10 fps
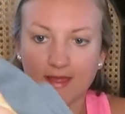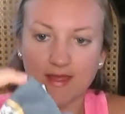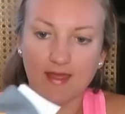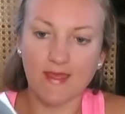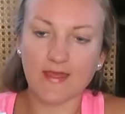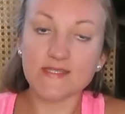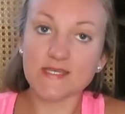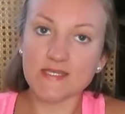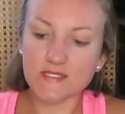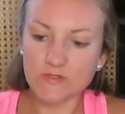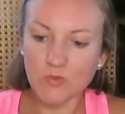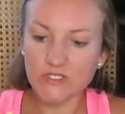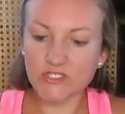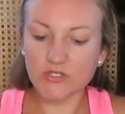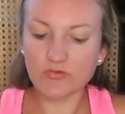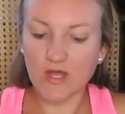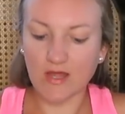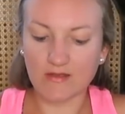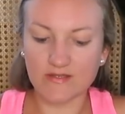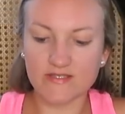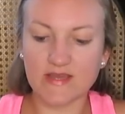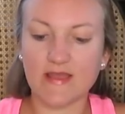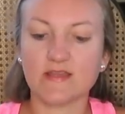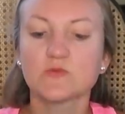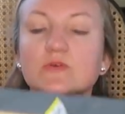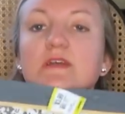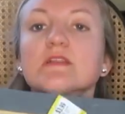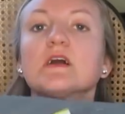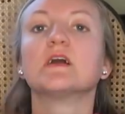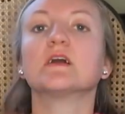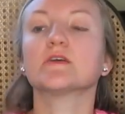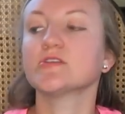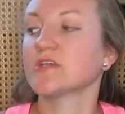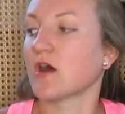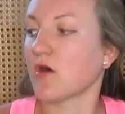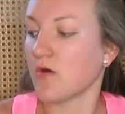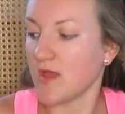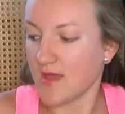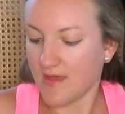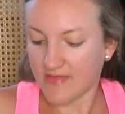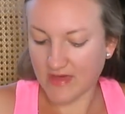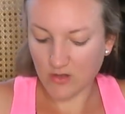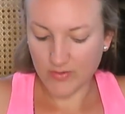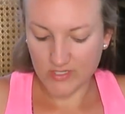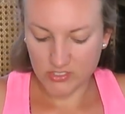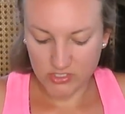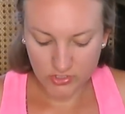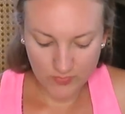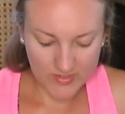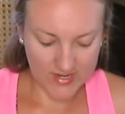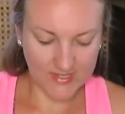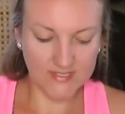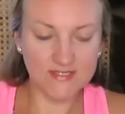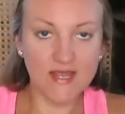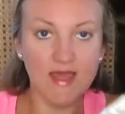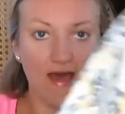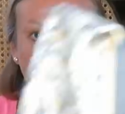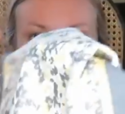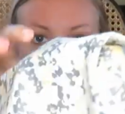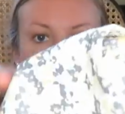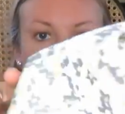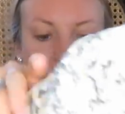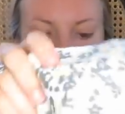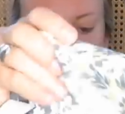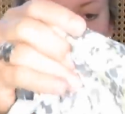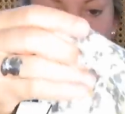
and it is was $2 then. It's pretty long, so that'll be super nice to have on